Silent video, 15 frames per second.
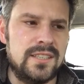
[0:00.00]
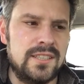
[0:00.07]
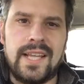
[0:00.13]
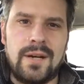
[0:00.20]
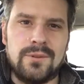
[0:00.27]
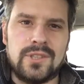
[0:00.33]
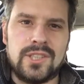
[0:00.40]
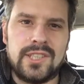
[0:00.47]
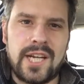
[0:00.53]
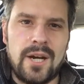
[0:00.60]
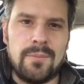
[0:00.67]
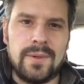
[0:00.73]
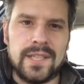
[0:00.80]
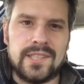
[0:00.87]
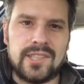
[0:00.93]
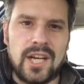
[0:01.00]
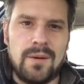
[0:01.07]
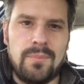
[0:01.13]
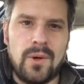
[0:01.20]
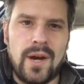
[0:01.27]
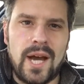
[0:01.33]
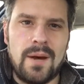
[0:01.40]
That was a terrible
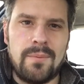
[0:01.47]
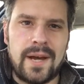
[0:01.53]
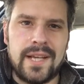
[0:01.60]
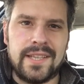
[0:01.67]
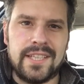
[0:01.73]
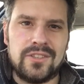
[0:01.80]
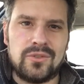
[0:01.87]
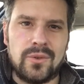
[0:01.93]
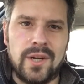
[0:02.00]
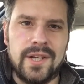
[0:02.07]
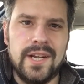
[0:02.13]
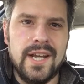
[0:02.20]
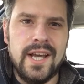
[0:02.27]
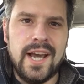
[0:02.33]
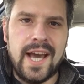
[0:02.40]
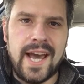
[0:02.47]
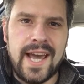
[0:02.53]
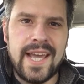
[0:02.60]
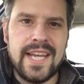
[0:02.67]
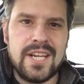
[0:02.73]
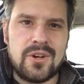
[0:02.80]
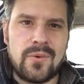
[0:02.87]
example. How about this one?
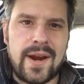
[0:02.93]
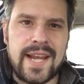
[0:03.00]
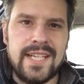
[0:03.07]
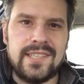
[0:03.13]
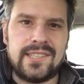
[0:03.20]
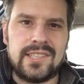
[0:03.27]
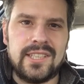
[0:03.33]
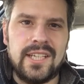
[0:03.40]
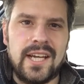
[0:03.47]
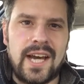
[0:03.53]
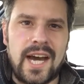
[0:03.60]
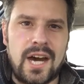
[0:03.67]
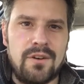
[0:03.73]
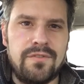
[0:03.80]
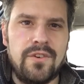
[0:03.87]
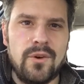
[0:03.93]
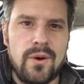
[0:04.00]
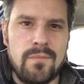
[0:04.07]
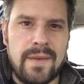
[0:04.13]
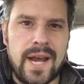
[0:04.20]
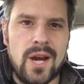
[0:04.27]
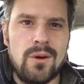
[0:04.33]
A great Alfa
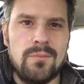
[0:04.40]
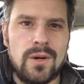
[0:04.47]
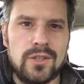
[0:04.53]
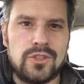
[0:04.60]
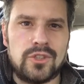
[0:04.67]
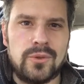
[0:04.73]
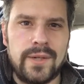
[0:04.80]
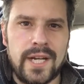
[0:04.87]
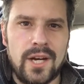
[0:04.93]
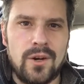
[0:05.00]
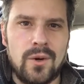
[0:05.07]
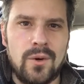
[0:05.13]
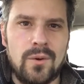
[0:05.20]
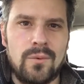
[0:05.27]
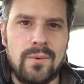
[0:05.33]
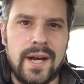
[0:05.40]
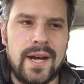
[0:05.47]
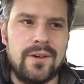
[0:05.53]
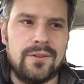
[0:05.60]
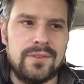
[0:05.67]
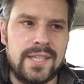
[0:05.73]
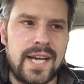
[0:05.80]
Romeo Montreal.
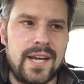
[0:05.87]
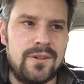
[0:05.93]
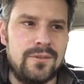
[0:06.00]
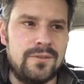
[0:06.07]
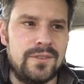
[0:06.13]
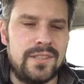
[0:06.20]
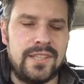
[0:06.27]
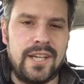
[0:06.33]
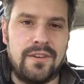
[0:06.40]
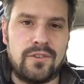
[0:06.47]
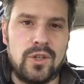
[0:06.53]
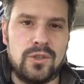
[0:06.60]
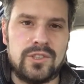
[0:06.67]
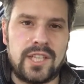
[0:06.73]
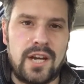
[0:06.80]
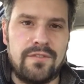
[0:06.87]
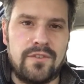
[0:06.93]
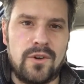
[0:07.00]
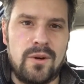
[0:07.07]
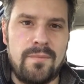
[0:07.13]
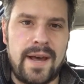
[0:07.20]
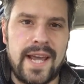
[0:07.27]
Well, now, of course,
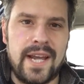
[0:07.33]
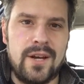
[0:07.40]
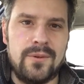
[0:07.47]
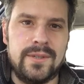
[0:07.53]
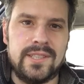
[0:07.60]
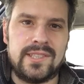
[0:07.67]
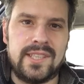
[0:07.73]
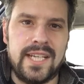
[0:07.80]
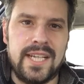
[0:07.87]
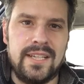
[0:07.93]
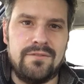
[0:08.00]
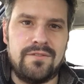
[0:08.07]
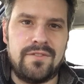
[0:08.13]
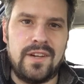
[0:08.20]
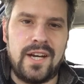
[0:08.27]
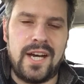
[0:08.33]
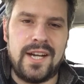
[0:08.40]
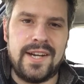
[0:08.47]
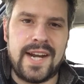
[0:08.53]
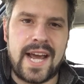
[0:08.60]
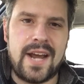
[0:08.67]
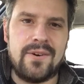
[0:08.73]
Alfa Romeo is the
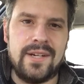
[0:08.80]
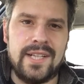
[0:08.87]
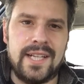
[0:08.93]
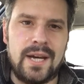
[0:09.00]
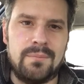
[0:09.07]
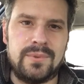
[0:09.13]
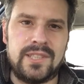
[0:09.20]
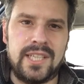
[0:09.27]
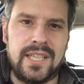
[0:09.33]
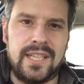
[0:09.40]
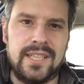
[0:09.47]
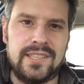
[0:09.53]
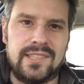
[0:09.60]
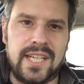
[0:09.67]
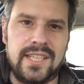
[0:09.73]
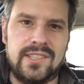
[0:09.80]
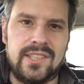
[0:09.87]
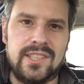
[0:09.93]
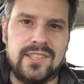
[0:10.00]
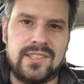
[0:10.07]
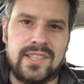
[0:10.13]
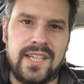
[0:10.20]
noun in that particular
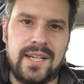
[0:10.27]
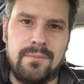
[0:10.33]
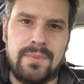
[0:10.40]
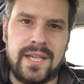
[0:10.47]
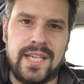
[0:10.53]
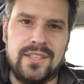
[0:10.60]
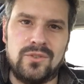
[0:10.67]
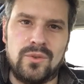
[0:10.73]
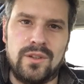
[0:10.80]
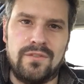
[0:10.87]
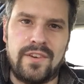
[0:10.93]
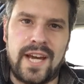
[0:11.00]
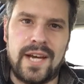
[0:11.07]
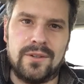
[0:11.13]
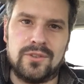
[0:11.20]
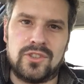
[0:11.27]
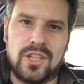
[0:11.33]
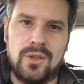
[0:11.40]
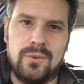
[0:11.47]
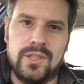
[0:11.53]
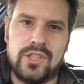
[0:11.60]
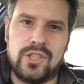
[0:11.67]
sentence, and it begins with a vowel,
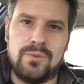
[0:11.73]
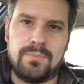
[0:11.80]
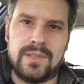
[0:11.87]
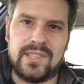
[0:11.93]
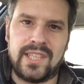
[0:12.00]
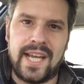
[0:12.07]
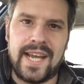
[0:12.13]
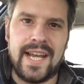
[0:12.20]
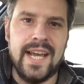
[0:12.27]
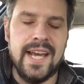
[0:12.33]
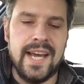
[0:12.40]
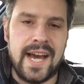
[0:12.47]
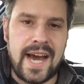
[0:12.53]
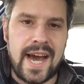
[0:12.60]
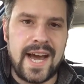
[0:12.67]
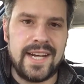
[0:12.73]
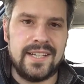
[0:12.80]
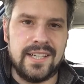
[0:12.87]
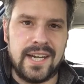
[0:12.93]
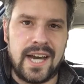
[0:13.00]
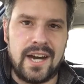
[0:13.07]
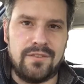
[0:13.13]
so we should be saying
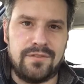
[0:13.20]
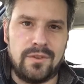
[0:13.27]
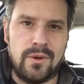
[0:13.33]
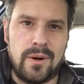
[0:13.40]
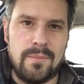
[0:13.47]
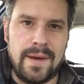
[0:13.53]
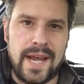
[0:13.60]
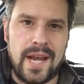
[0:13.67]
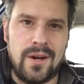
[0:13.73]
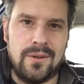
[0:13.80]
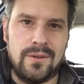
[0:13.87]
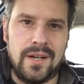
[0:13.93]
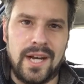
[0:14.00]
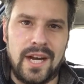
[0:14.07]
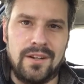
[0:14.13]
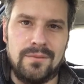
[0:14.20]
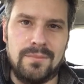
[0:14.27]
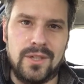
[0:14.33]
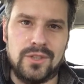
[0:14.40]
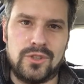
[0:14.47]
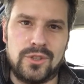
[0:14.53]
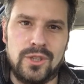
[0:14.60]
an Alfa Romeo
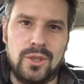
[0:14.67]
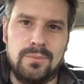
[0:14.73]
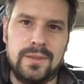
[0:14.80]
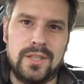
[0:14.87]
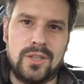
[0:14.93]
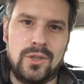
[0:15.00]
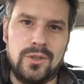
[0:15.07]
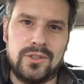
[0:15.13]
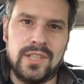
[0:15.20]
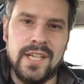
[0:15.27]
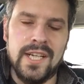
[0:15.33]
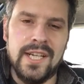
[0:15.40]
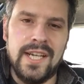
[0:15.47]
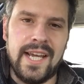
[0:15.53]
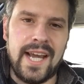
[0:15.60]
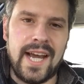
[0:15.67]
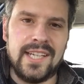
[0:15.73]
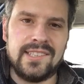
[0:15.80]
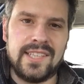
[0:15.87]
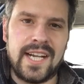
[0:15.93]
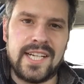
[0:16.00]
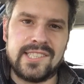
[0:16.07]
Montreal. But of course, it
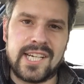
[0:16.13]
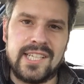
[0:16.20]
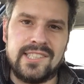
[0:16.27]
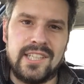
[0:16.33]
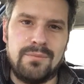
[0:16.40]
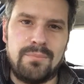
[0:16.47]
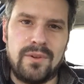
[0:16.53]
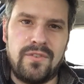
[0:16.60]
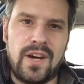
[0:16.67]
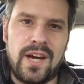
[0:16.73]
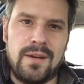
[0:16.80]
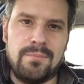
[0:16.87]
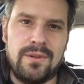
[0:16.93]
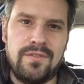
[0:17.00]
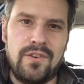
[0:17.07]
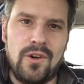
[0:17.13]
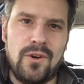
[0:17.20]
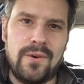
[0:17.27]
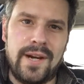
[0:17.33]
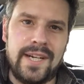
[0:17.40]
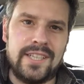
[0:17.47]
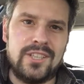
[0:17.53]
has an adjective
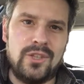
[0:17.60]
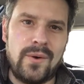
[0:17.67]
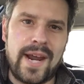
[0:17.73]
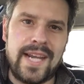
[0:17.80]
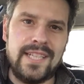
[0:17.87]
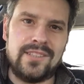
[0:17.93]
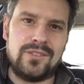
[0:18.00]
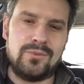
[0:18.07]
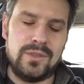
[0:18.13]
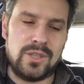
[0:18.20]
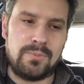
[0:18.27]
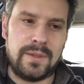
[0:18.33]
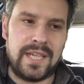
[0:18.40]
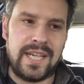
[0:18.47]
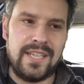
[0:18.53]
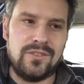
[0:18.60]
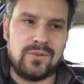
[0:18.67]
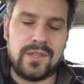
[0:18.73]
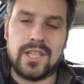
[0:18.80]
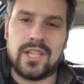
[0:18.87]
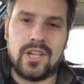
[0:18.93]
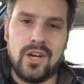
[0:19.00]
before it, great, which begins
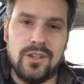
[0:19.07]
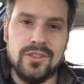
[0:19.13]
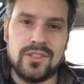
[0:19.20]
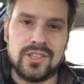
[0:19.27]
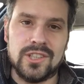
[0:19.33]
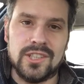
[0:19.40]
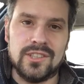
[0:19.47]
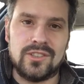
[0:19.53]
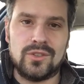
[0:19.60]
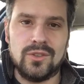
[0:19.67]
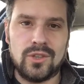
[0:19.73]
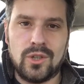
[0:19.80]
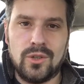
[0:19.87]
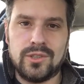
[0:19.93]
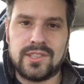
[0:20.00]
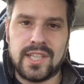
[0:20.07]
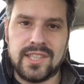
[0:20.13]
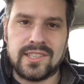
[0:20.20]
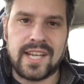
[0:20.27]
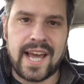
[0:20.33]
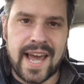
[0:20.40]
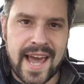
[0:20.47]
with a consonant, so of course
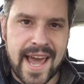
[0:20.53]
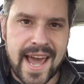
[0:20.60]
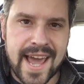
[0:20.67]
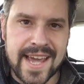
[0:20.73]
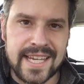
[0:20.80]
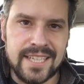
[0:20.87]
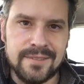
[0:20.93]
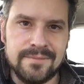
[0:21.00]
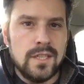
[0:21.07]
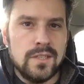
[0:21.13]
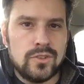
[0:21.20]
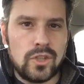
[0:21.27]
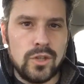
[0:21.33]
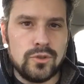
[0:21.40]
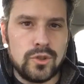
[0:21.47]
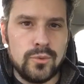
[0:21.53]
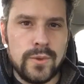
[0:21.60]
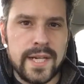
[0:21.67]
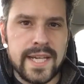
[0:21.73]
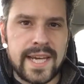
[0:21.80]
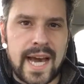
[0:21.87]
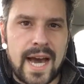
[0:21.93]
it's A. So to
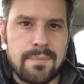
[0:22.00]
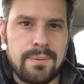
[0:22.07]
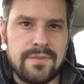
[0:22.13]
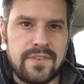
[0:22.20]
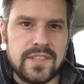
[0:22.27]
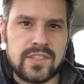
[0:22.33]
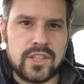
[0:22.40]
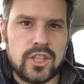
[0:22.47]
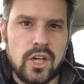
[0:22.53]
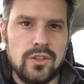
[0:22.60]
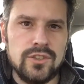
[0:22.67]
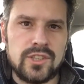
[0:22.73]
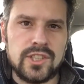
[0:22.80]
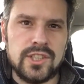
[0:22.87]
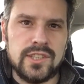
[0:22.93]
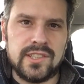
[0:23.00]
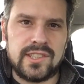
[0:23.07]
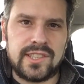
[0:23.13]
recap, if it's a consonant